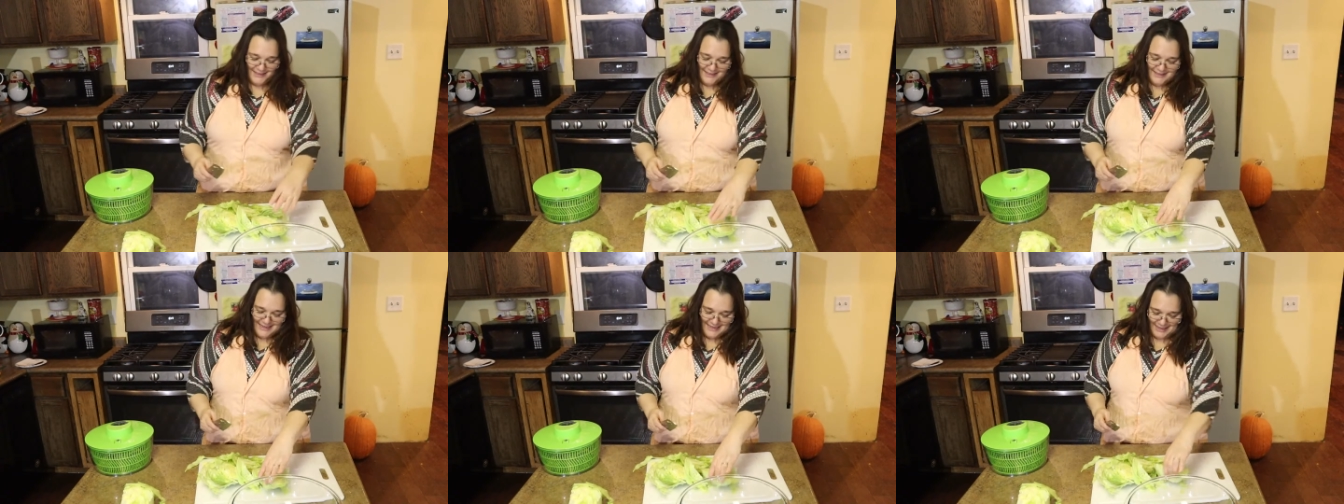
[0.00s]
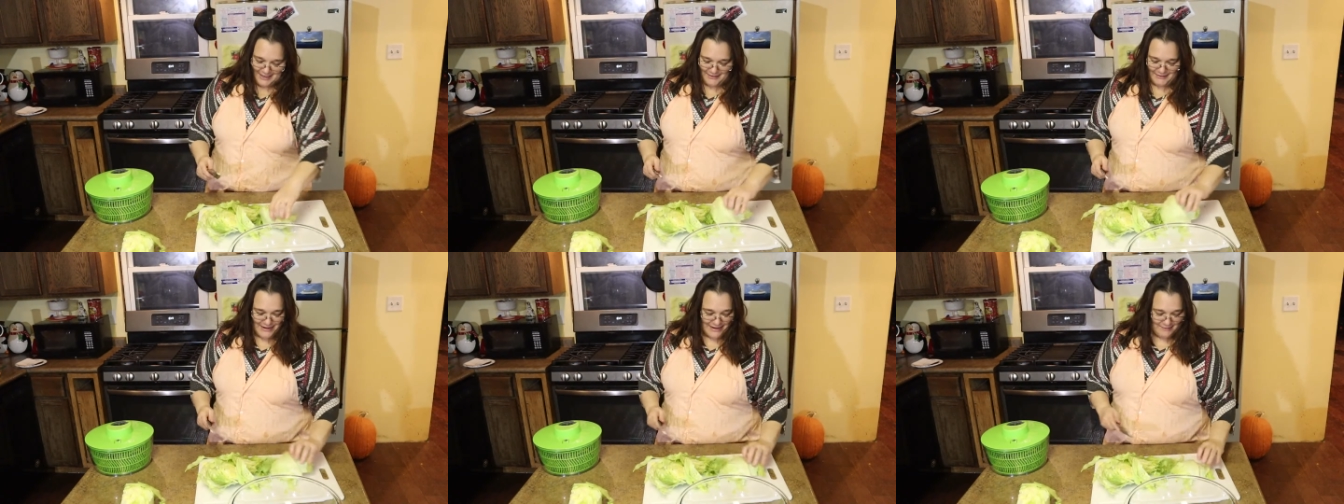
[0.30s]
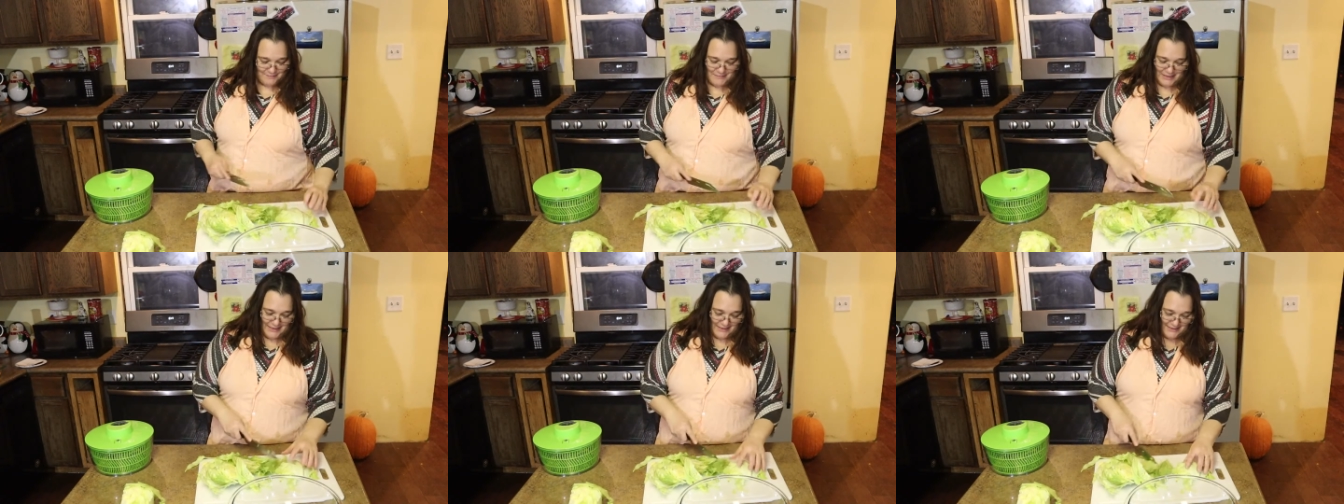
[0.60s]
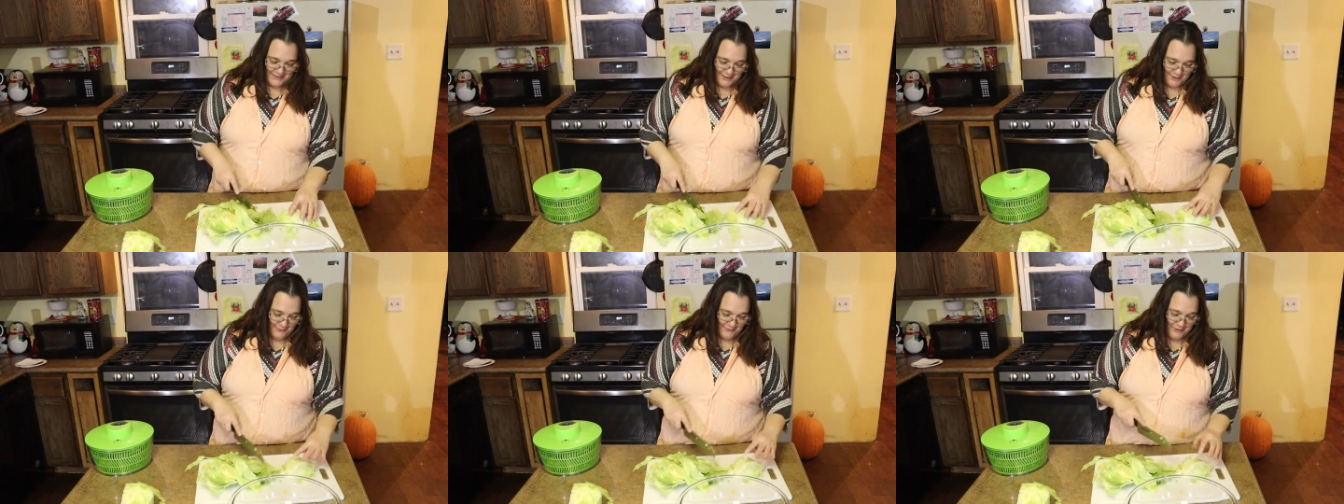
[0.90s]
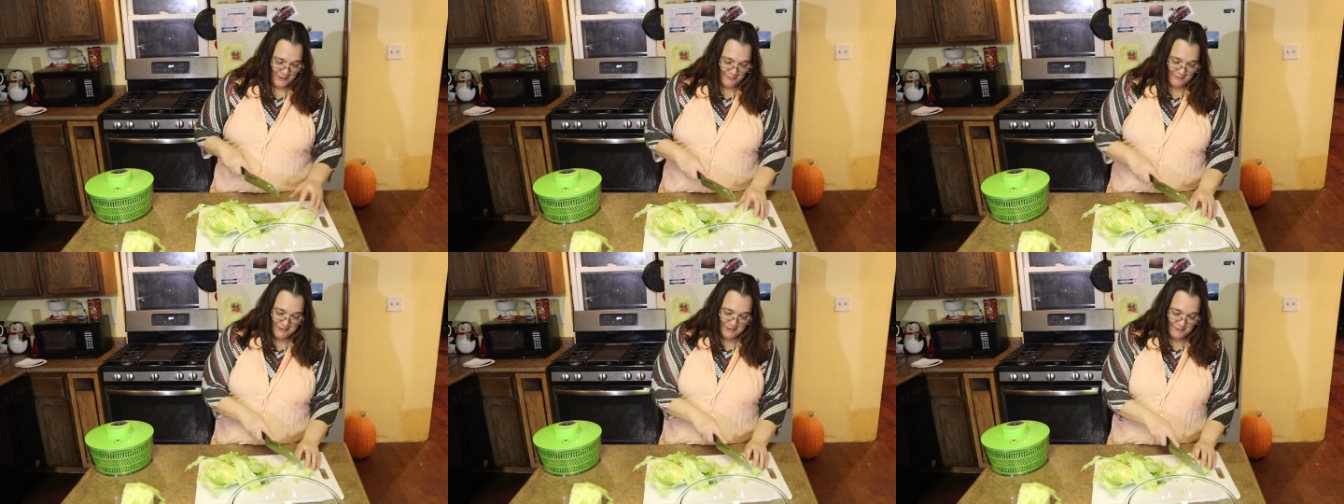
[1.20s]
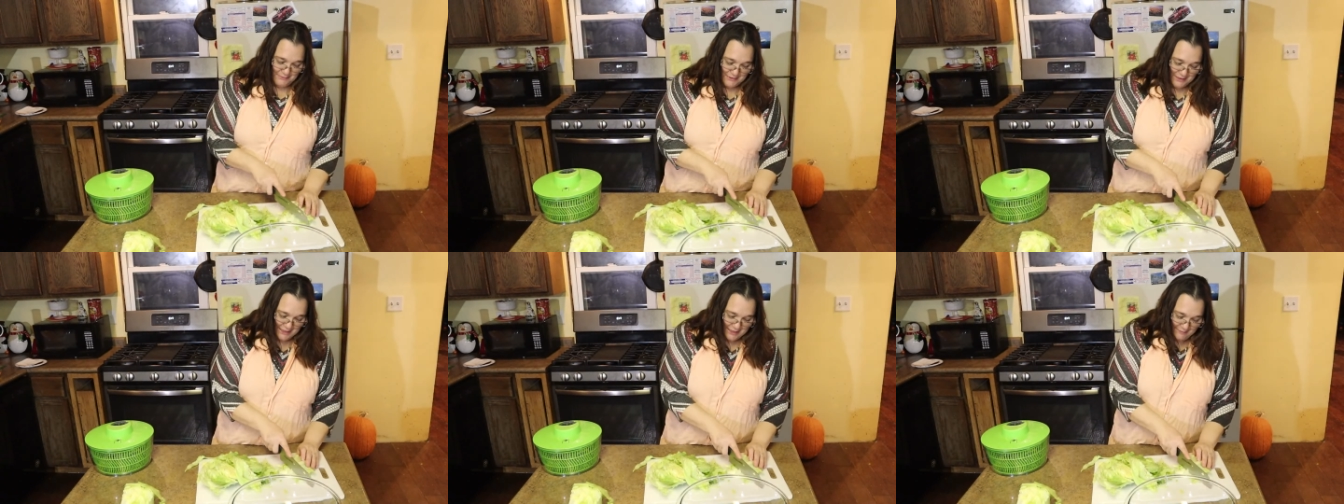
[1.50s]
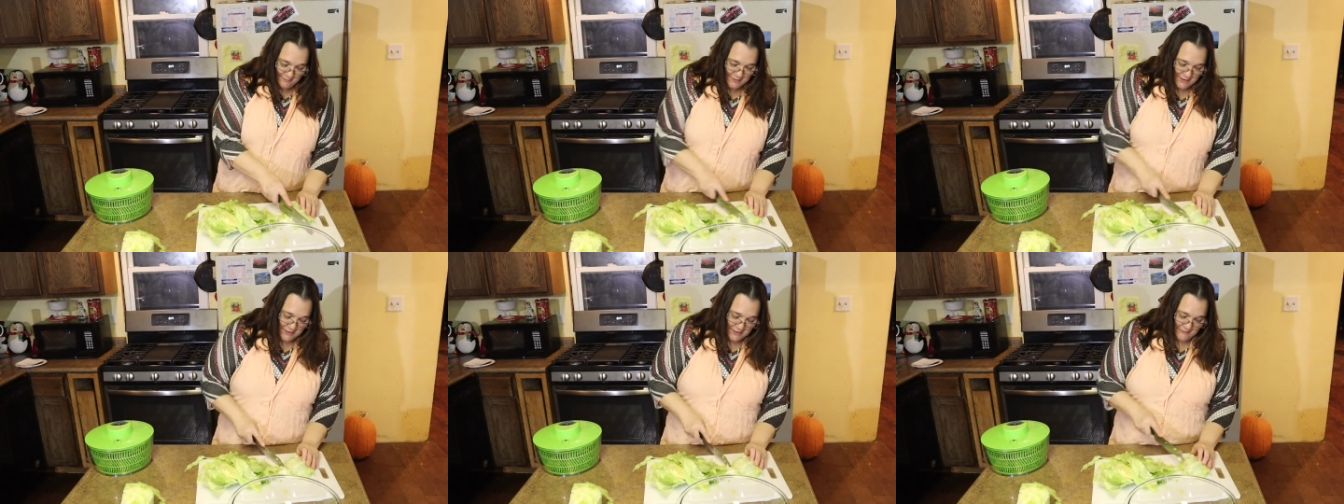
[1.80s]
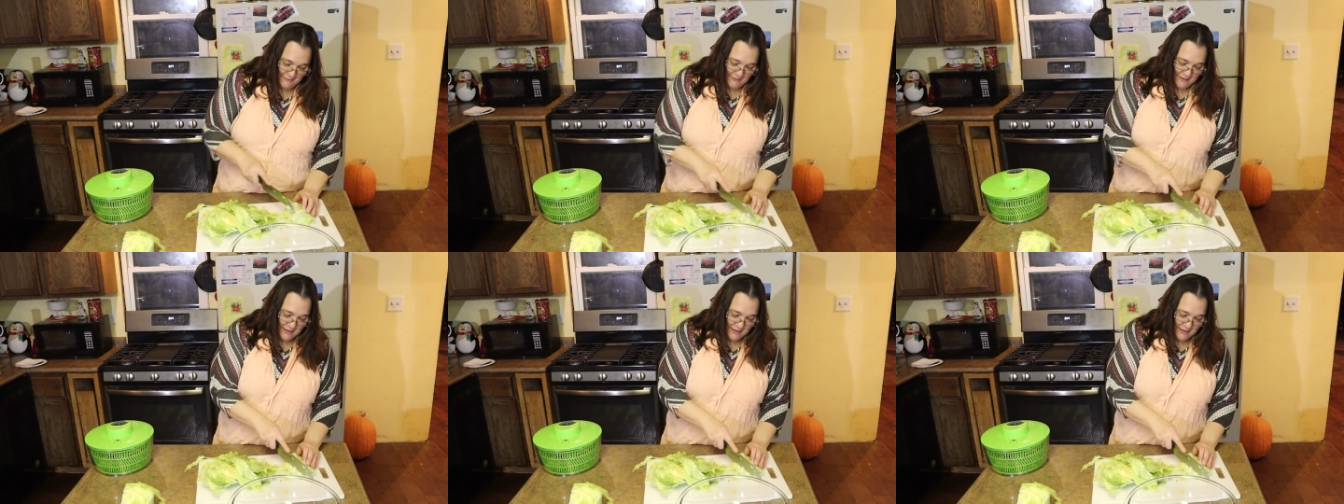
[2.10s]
I crack myself up sometimes.